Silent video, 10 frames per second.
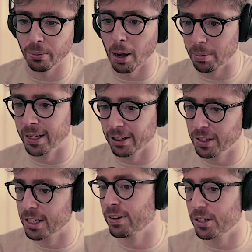well-being of the
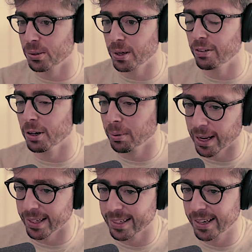individuals who live on the
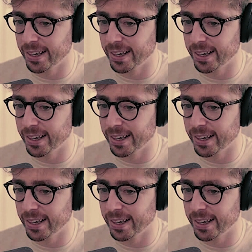planet.